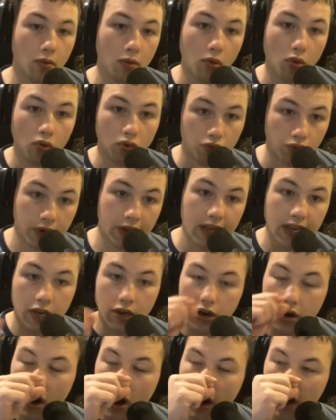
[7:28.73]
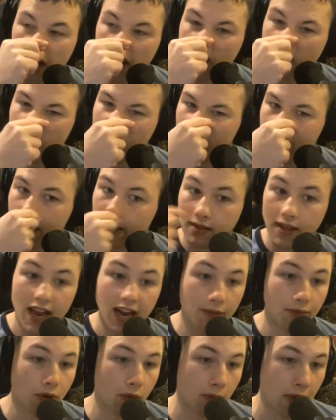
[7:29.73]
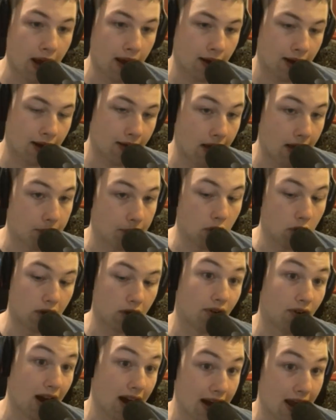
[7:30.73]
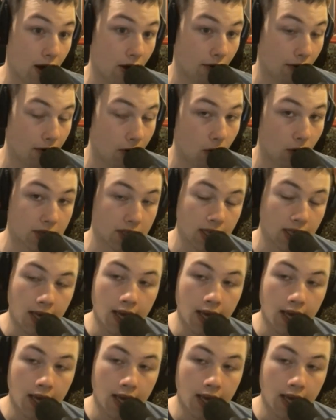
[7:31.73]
really good audio, like the mic that I'm using right now. Of course,